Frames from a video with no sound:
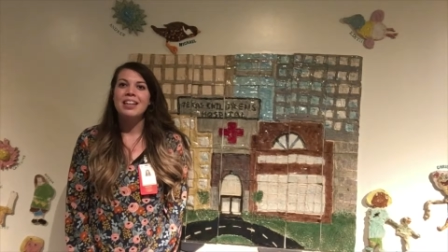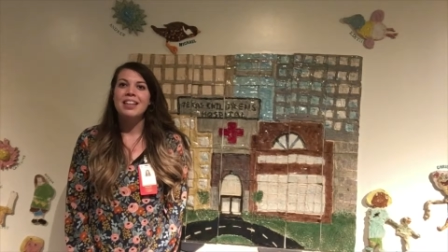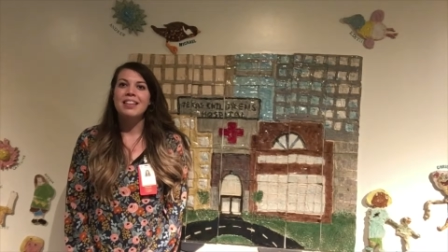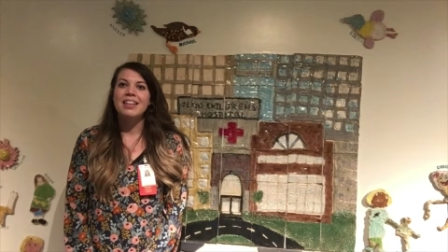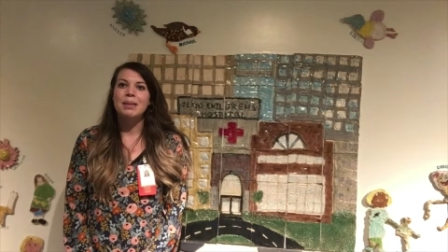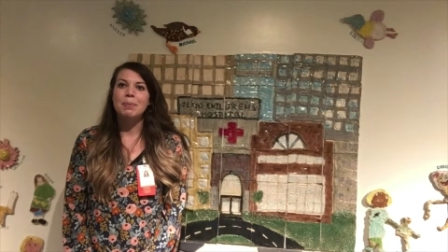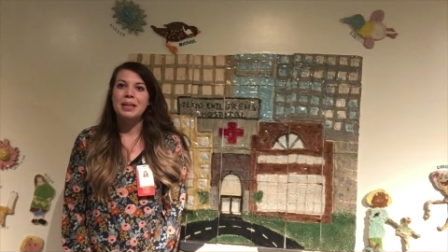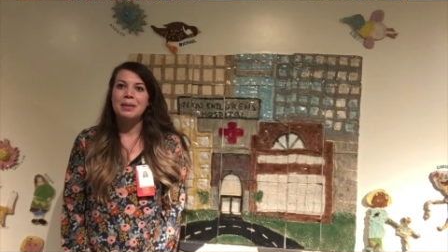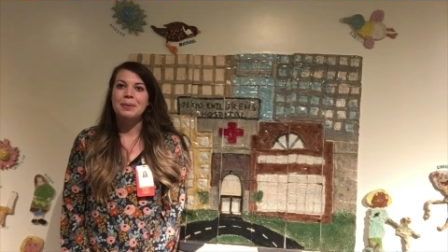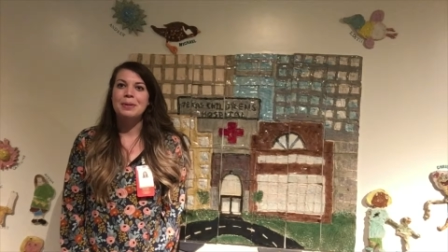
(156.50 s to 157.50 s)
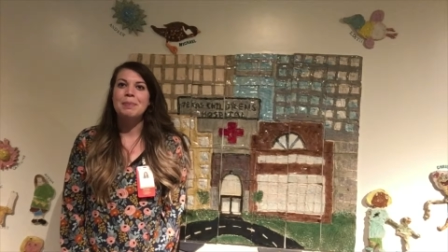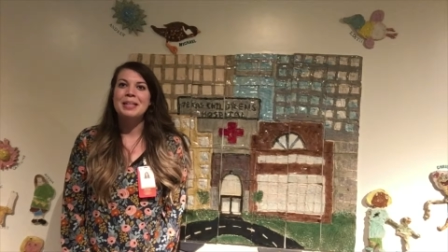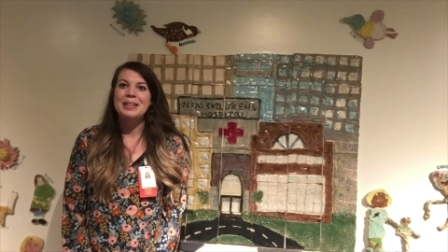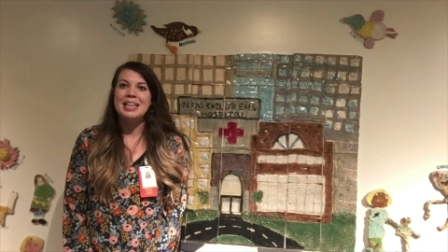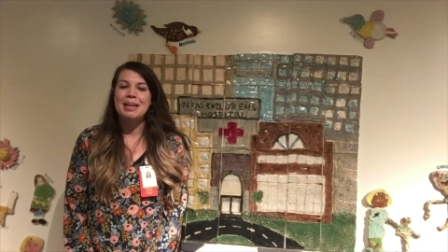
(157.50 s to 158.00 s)
in the playroom
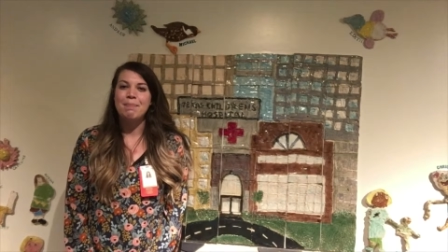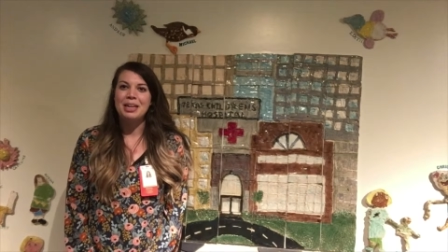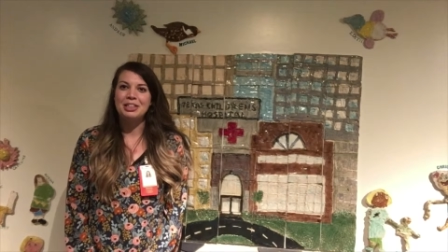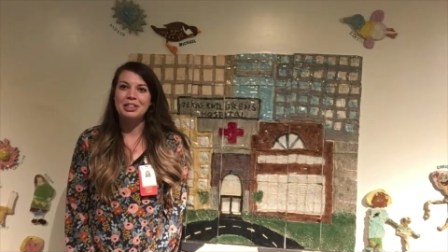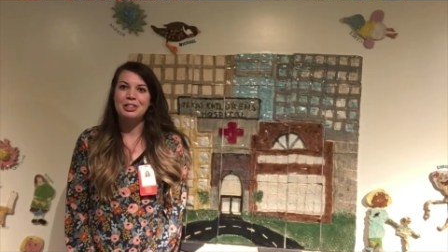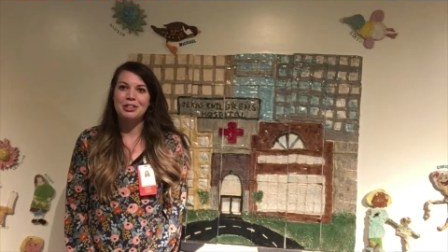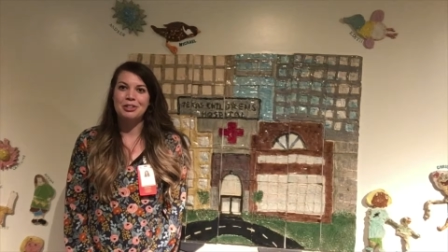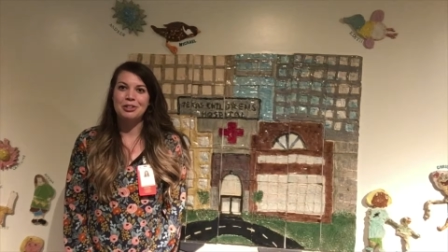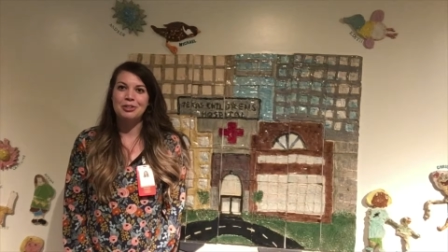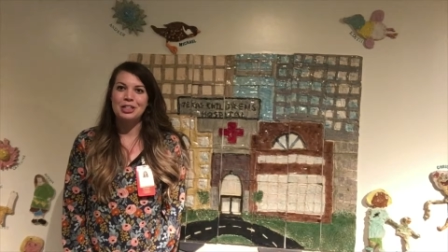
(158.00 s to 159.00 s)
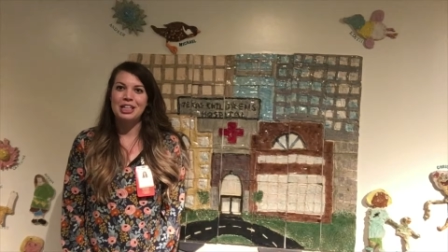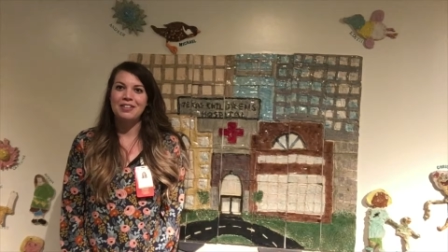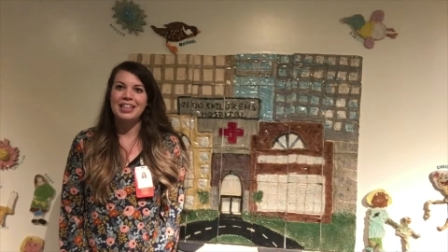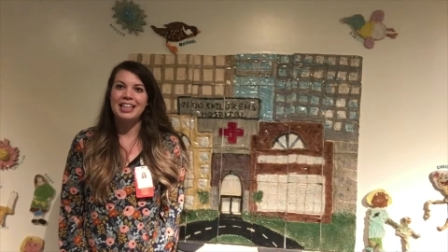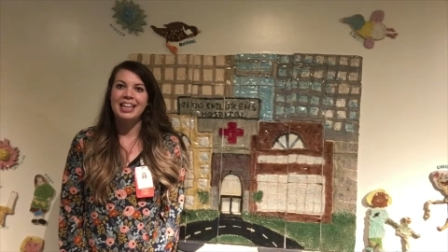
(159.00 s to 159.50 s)
in the inpatient surgical
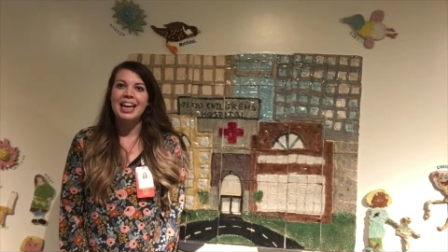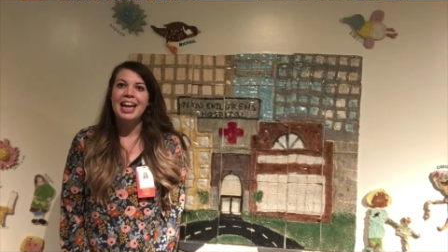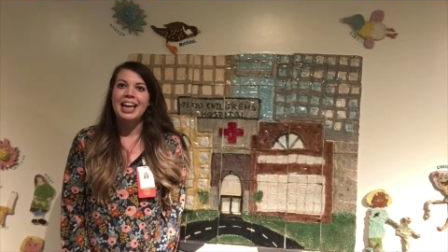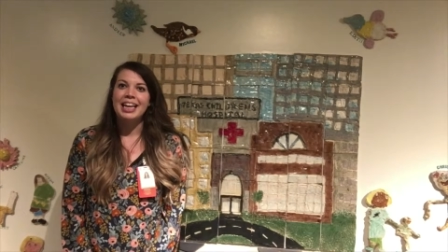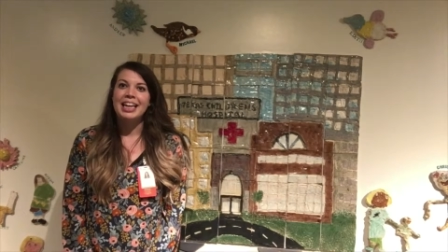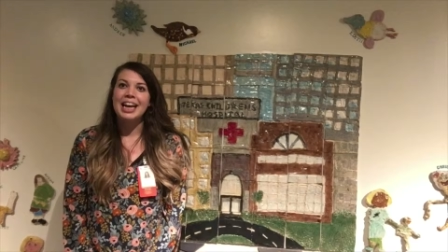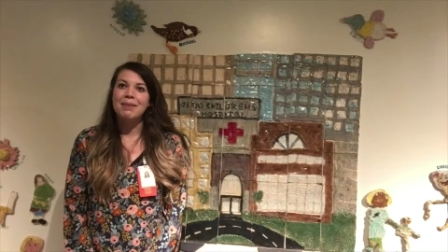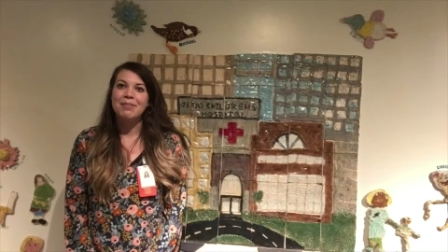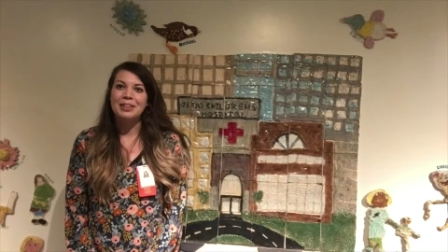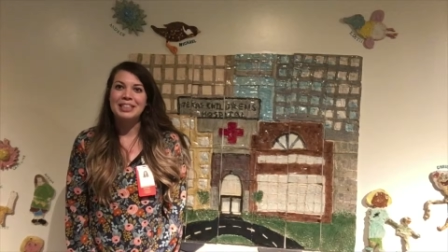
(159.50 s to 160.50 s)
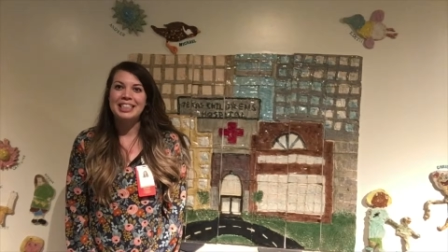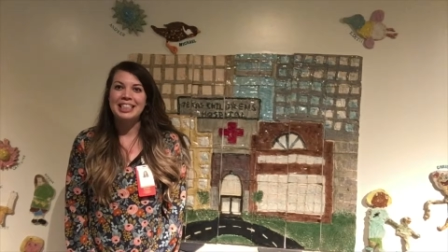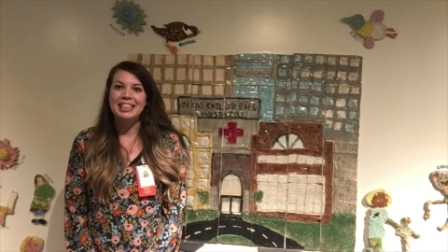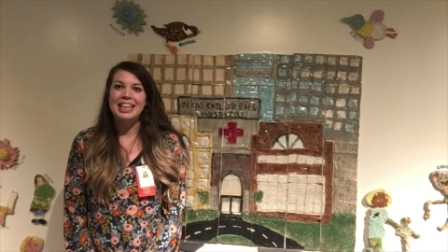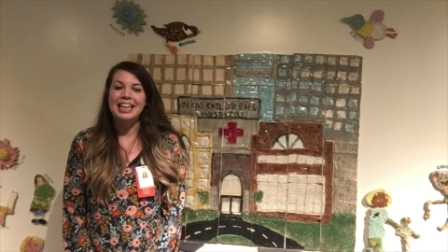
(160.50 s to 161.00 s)
unit, and I am
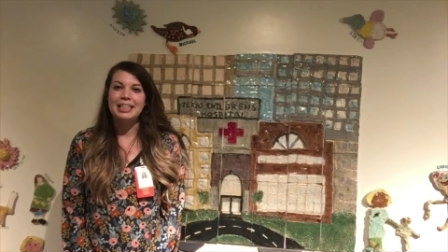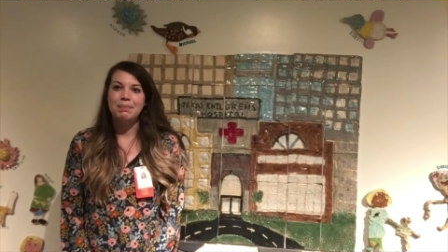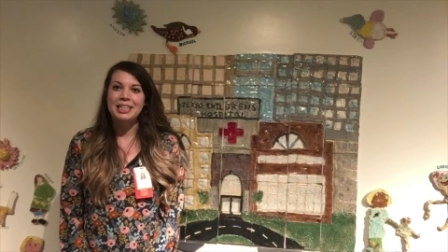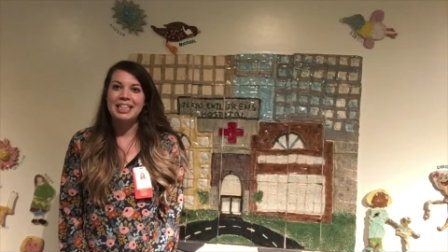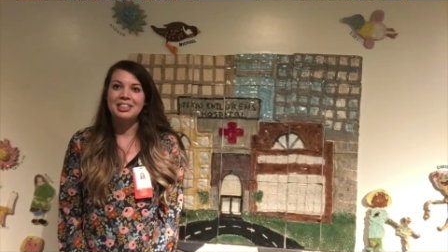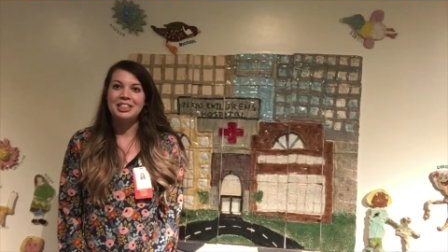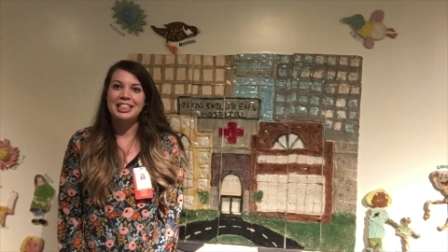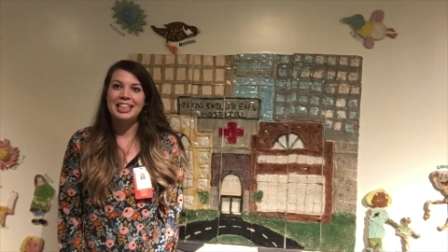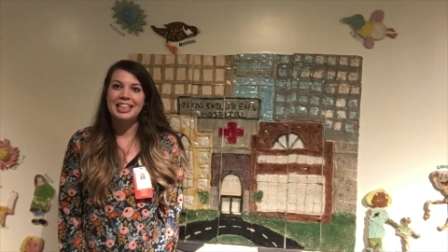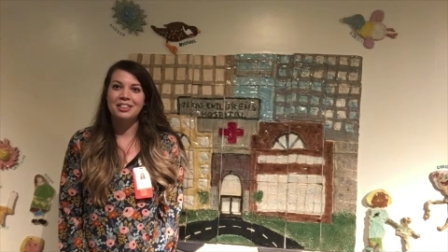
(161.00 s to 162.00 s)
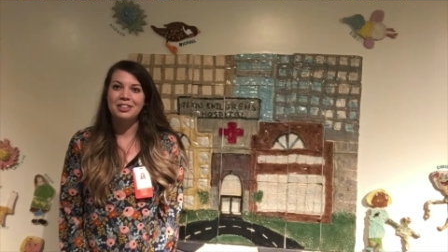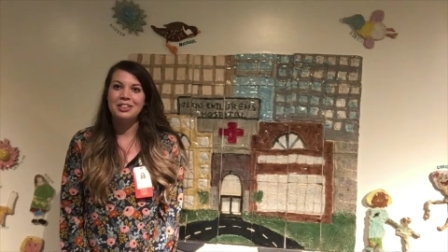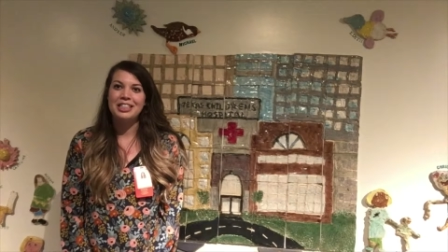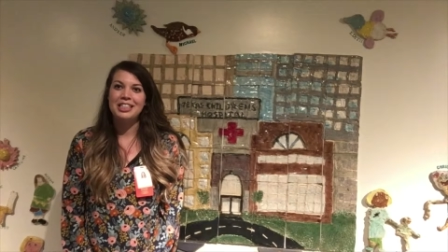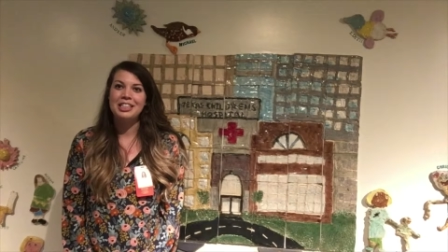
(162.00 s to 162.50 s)
volunteering at MD Anderson Cancer
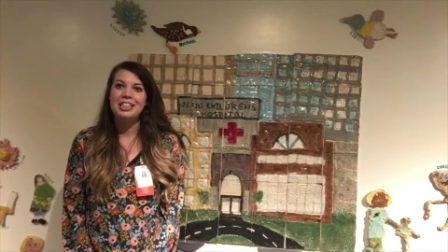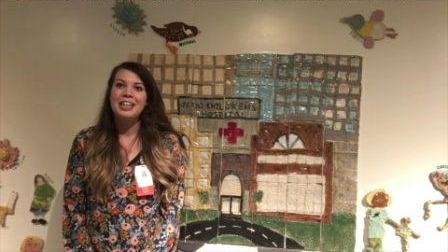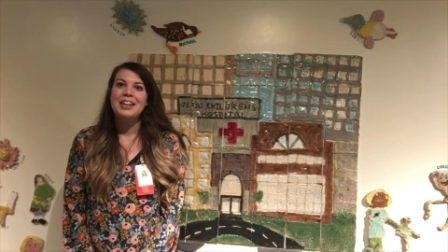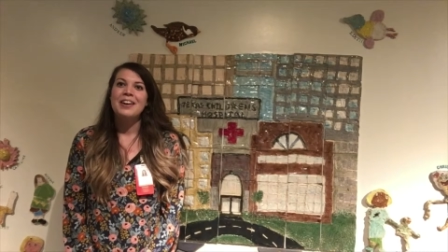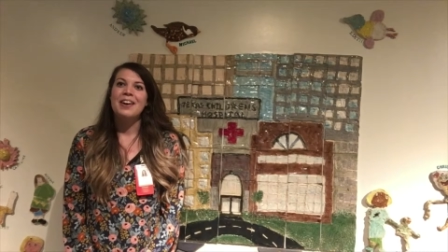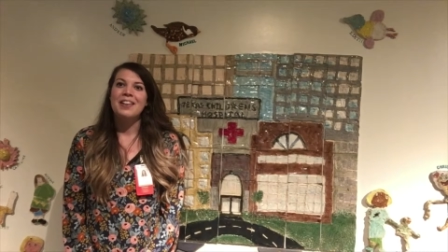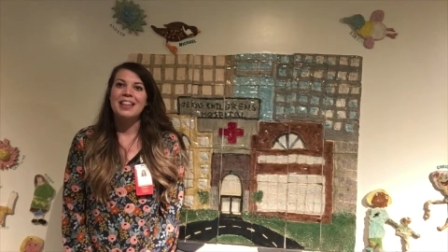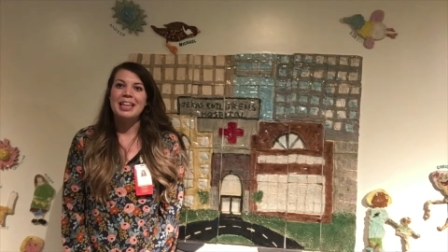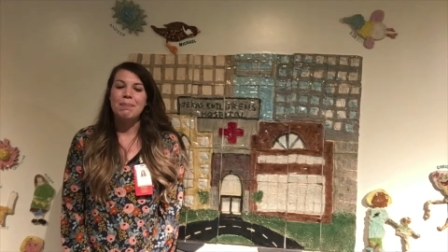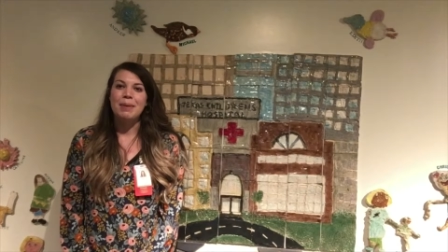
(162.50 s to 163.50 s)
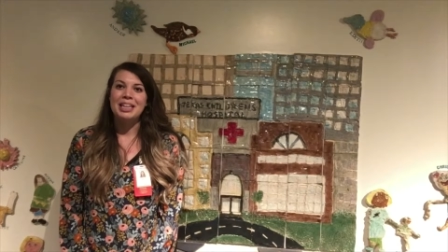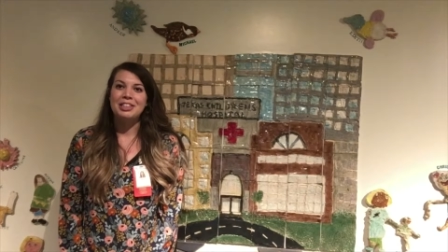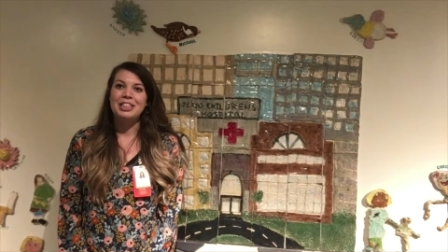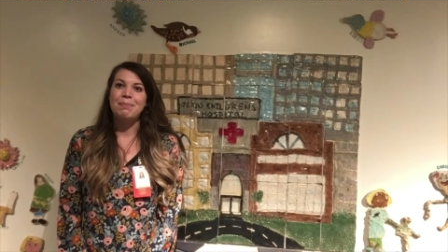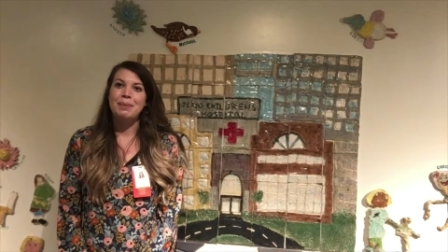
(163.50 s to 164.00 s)
Center on the
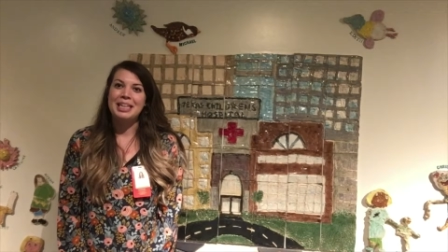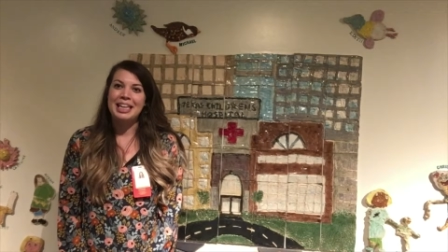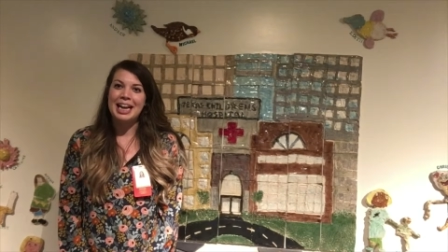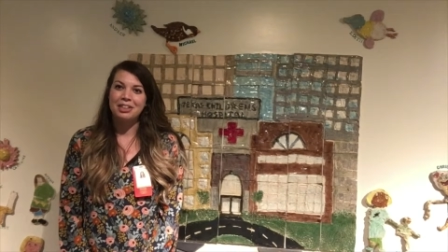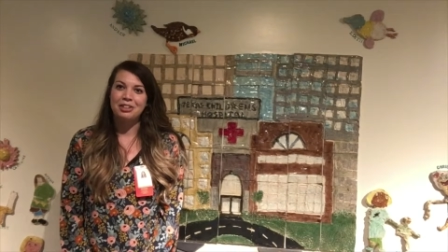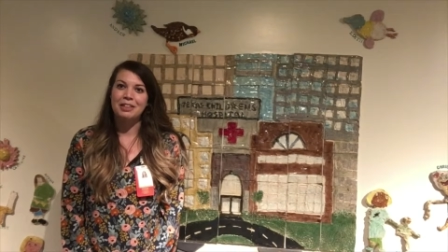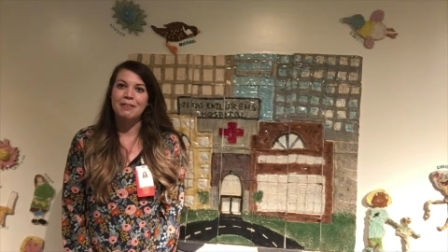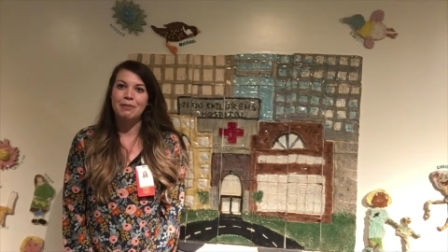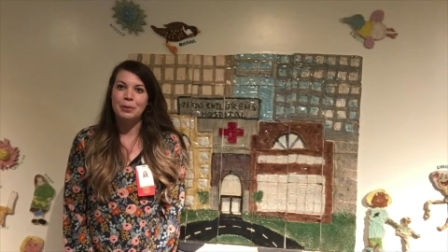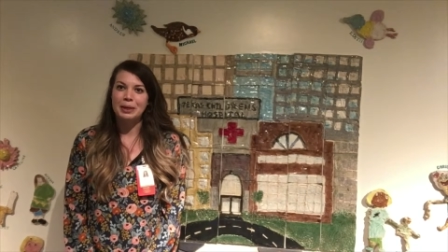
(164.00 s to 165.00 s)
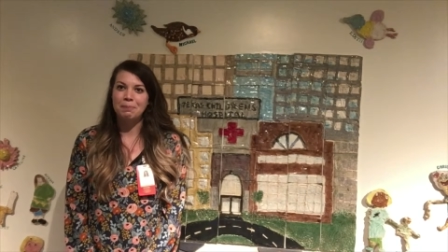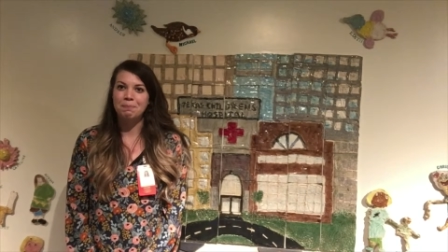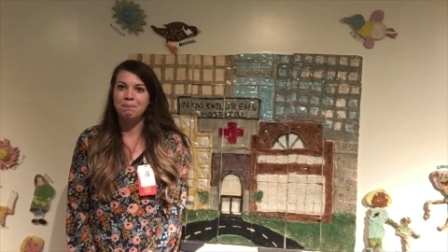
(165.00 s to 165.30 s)
inpatient pediatric floor.